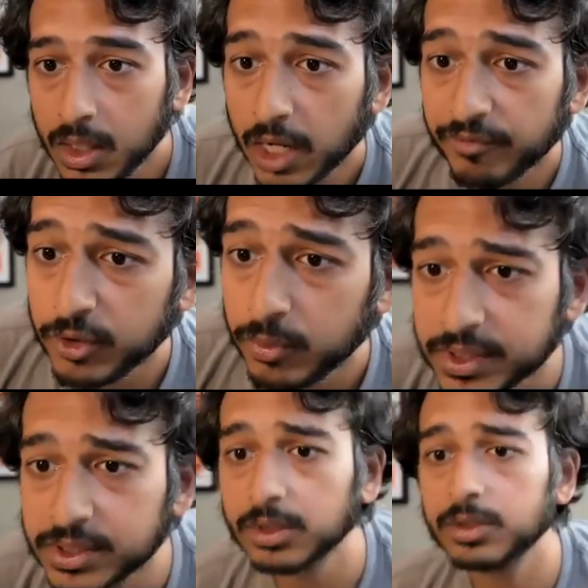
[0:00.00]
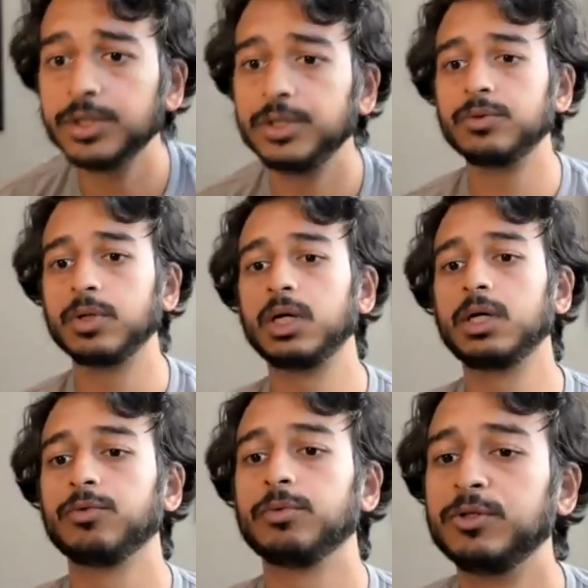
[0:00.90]
A few weeks ago, you
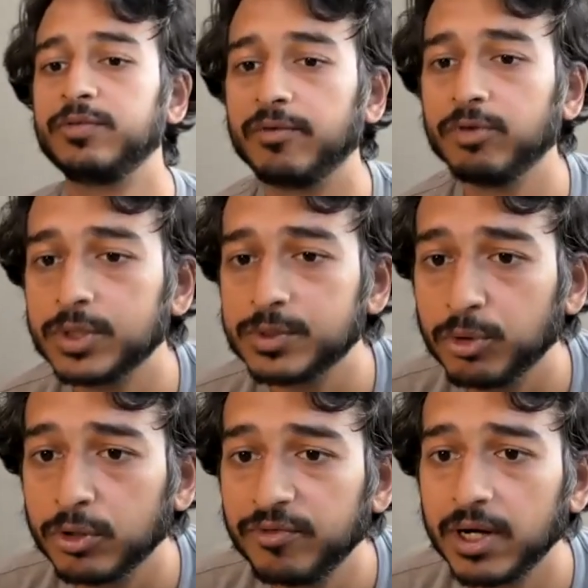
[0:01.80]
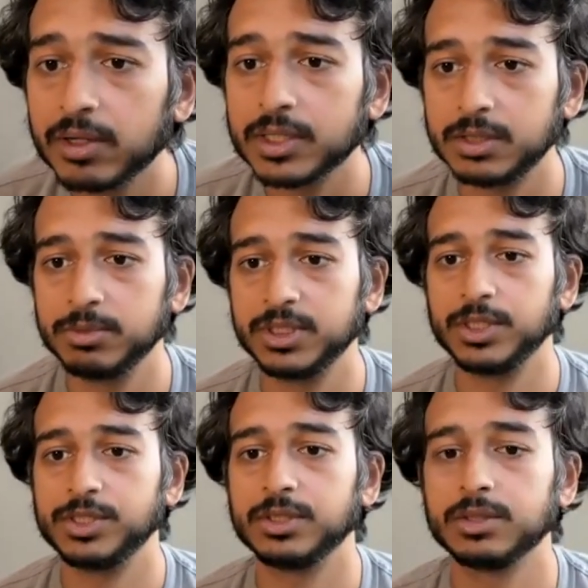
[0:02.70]
removed everyone's profile
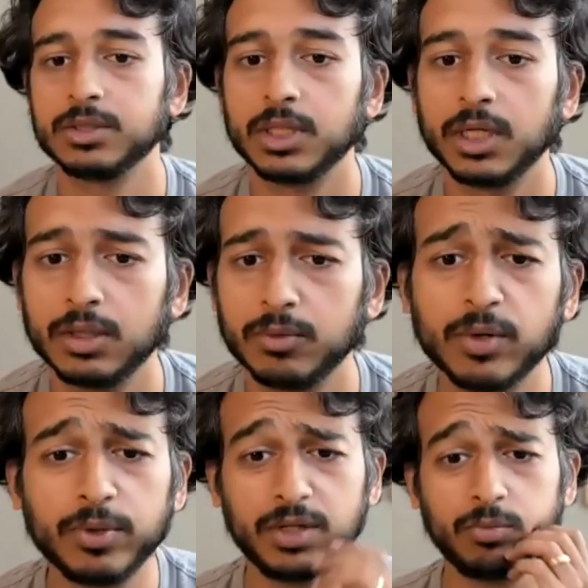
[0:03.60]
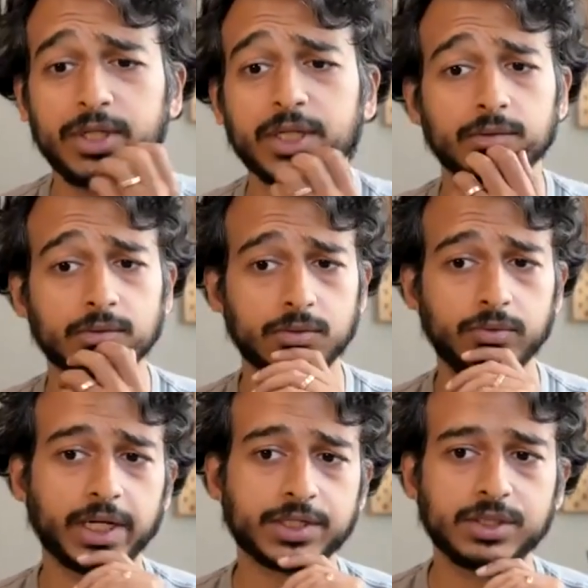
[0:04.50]
customizations. We didn't.
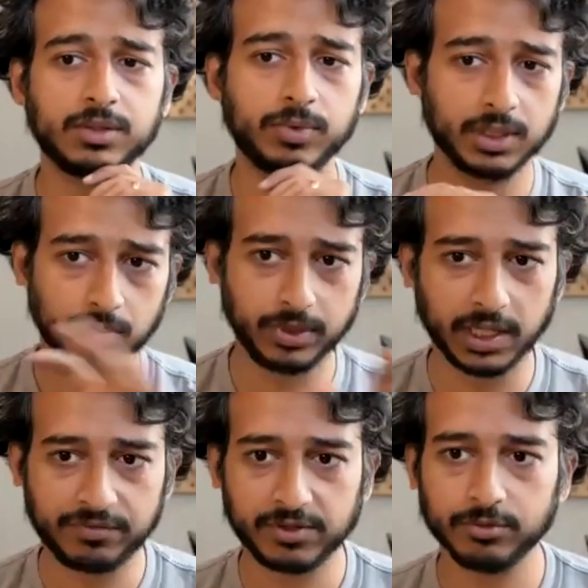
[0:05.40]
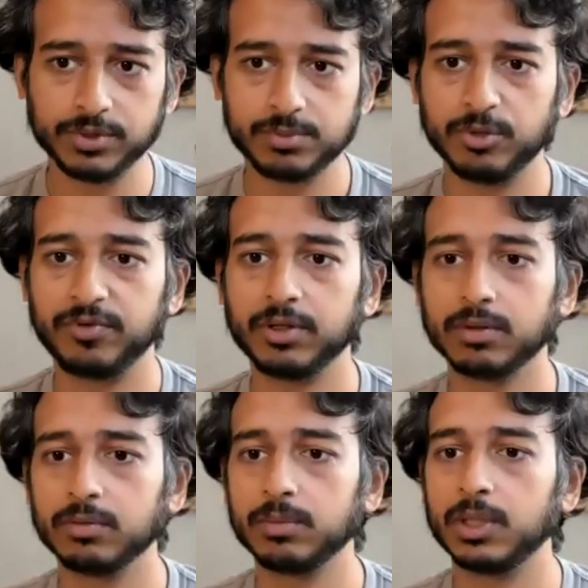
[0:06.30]
We left everyone's
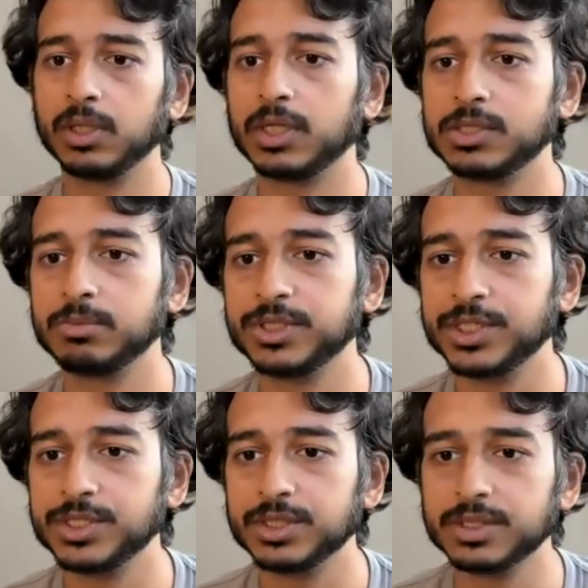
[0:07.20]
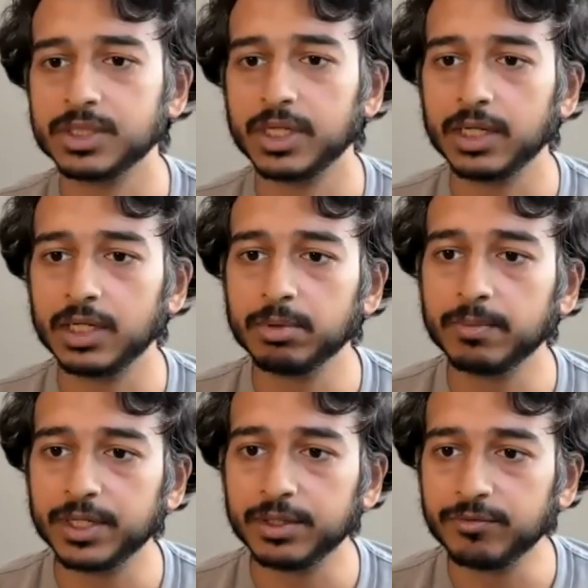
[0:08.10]
profile customizations and
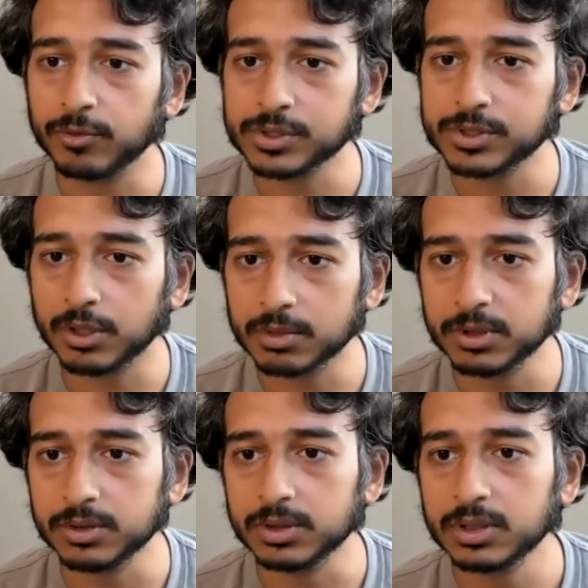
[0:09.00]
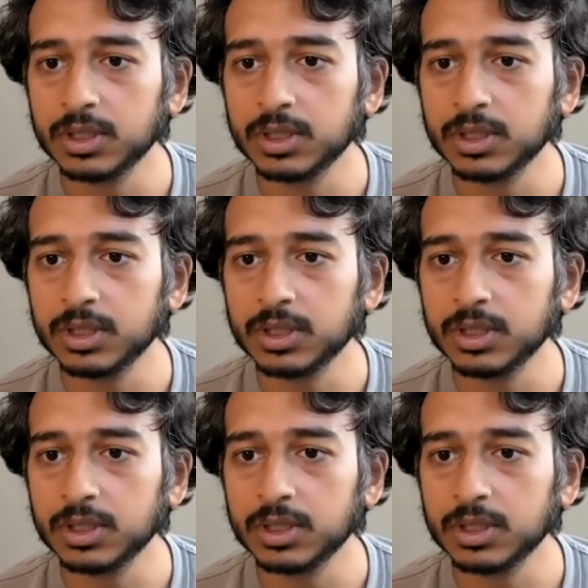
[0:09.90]
implemented forced dark mode.